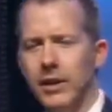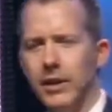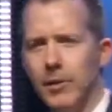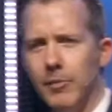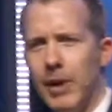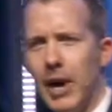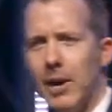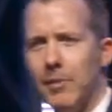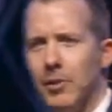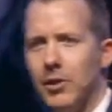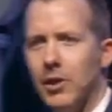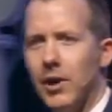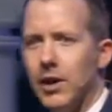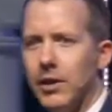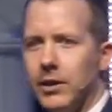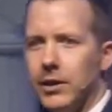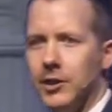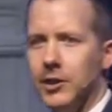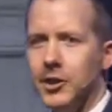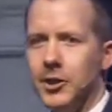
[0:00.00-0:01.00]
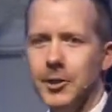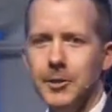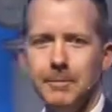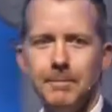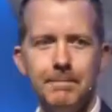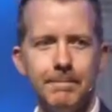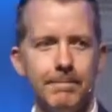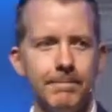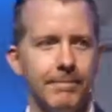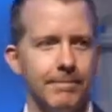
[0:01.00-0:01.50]
Bible college.
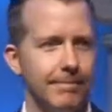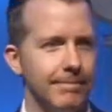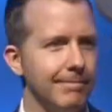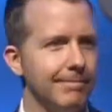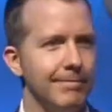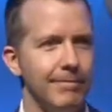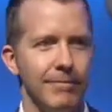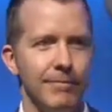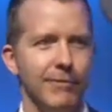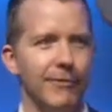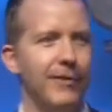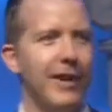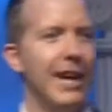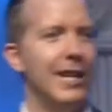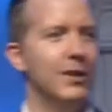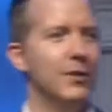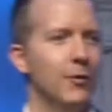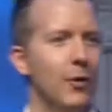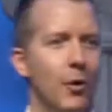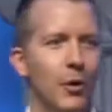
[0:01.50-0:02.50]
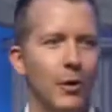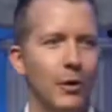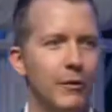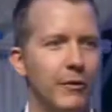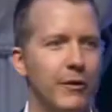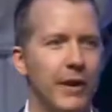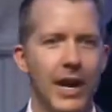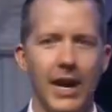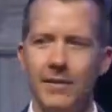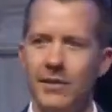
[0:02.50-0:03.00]
Fast forward
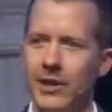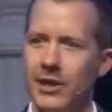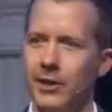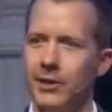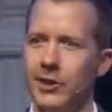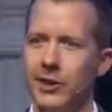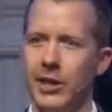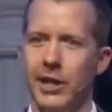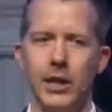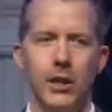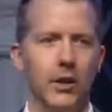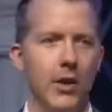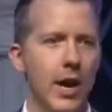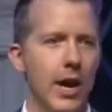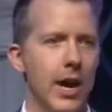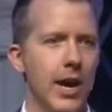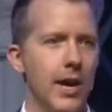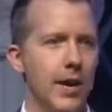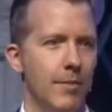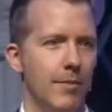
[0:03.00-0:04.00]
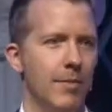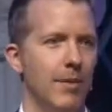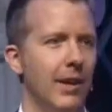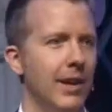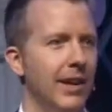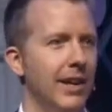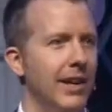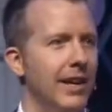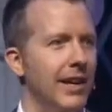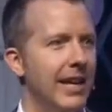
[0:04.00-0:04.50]
5 years, here I am.
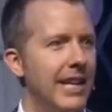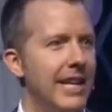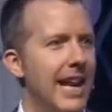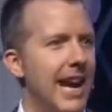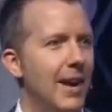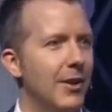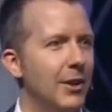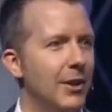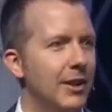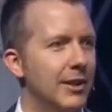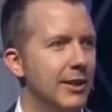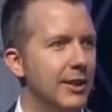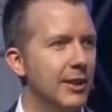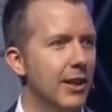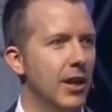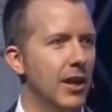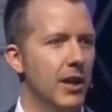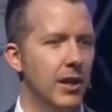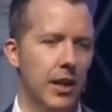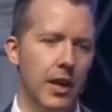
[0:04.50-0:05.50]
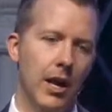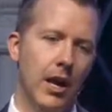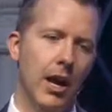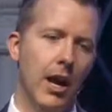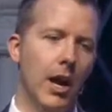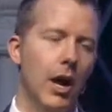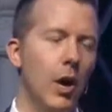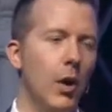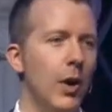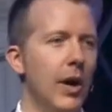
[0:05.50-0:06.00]
And how did it start?
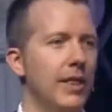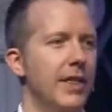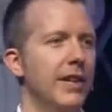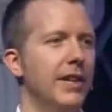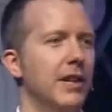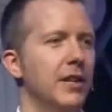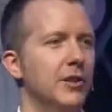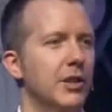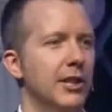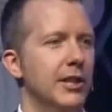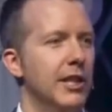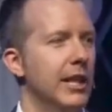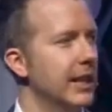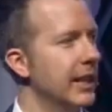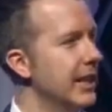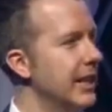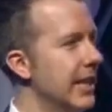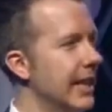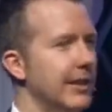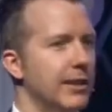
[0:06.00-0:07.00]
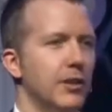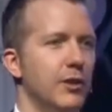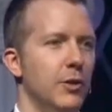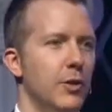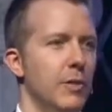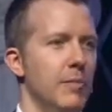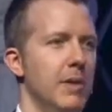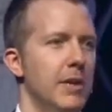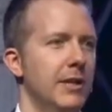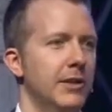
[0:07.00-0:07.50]
I think I'll just get connected to a
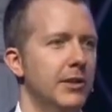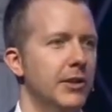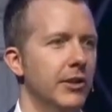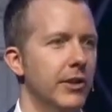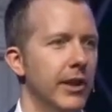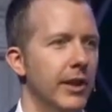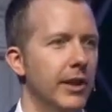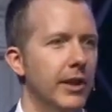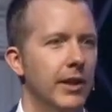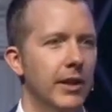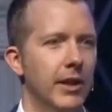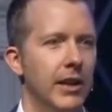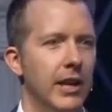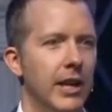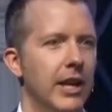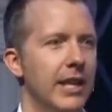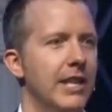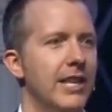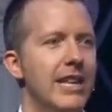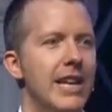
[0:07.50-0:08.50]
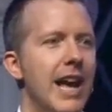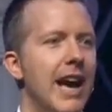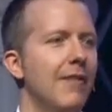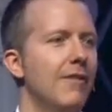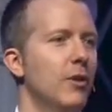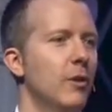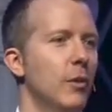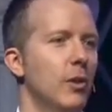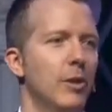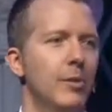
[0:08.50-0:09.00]
ministry.
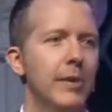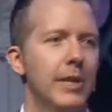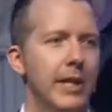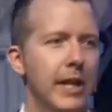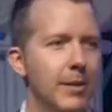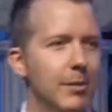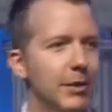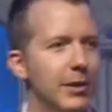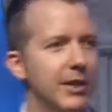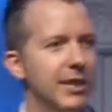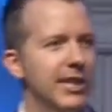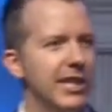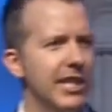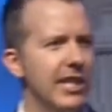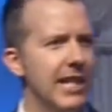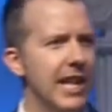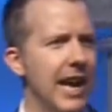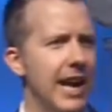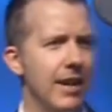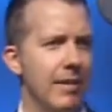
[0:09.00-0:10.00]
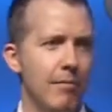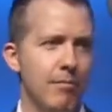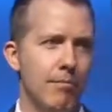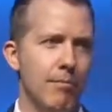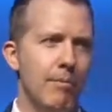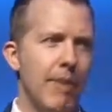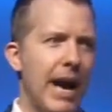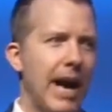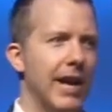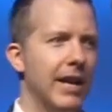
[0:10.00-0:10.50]
Never would have been able to see that
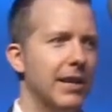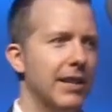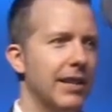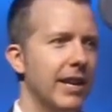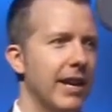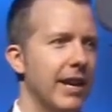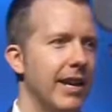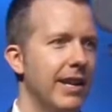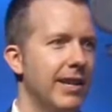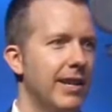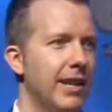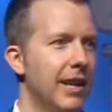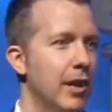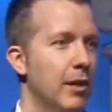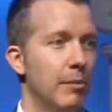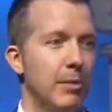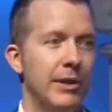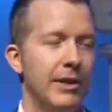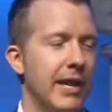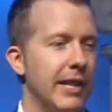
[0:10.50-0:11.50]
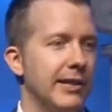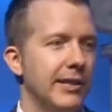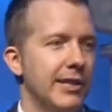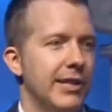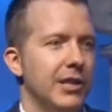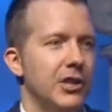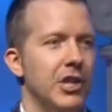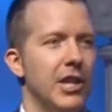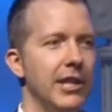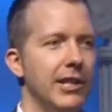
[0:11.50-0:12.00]
back then, but that's the
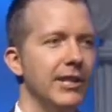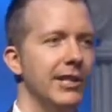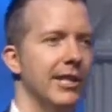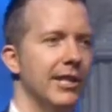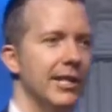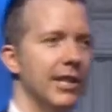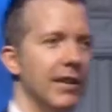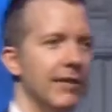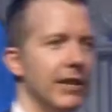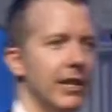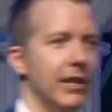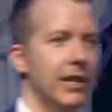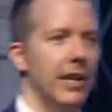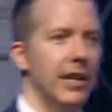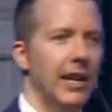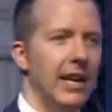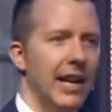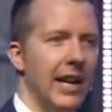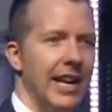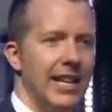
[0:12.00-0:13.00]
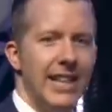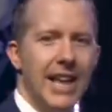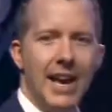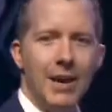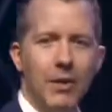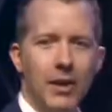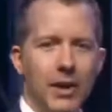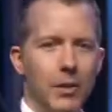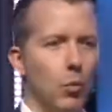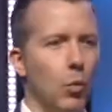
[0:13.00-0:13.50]
genesis of it. And
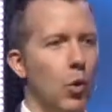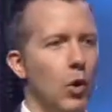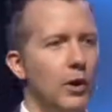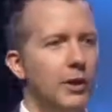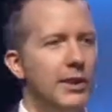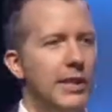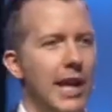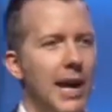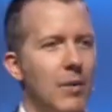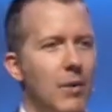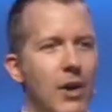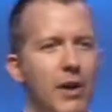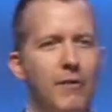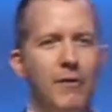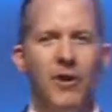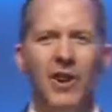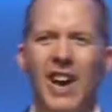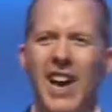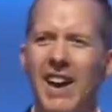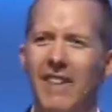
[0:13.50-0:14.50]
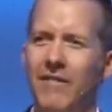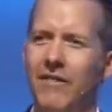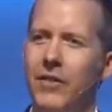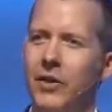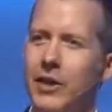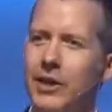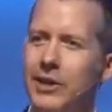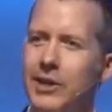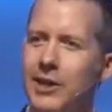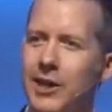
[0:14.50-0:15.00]
that it works that way for
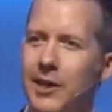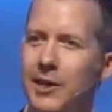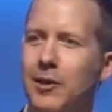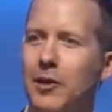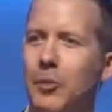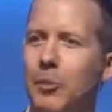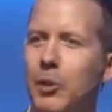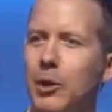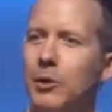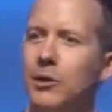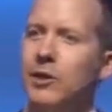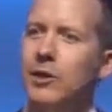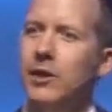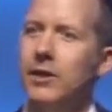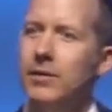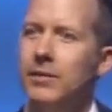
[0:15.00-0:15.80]
every single person.